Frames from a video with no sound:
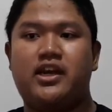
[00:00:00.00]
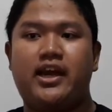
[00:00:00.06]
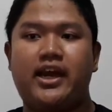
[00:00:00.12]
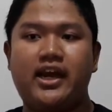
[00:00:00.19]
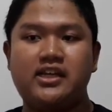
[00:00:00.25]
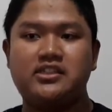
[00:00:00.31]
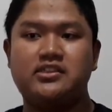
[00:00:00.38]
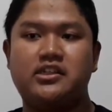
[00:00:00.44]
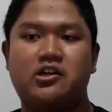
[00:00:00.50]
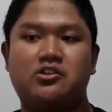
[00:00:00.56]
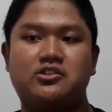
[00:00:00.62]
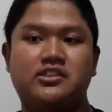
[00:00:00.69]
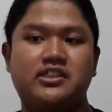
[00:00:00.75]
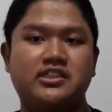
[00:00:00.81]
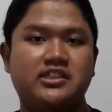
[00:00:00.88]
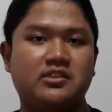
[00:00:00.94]
as the
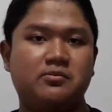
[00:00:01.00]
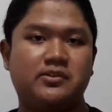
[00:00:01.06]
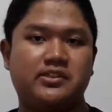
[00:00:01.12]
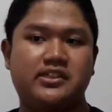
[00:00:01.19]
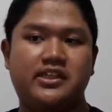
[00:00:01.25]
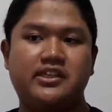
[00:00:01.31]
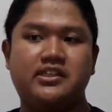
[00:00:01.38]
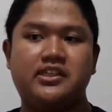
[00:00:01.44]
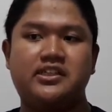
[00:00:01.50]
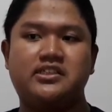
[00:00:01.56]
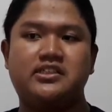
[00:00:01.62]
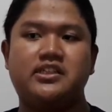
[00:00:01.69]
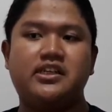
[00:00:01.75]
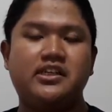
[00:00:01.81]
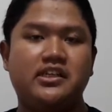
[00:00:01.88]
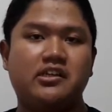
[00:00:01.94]
oxygen
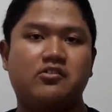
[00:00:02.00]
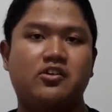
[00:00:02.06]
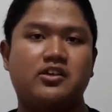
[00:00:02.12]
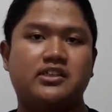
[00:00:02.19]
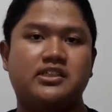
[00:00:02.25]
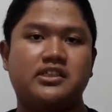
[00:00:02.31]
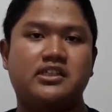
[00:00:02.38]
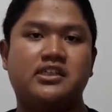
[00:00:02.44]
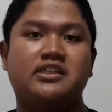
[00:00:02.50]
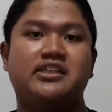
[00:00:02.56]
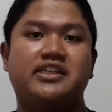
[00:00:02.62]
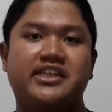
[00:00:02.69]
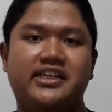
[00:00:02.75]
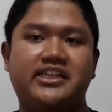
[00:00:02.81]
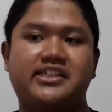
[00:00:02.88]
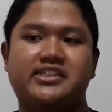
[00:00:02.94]
percentage in the water
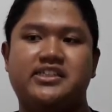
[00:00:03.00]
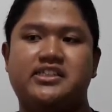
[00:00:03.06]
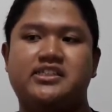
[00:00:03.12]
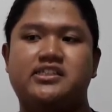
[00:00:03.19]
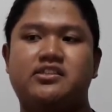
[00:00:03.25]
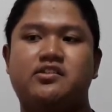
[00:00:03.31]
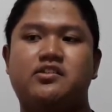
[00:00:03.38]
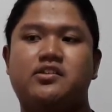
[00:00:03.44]
decreases.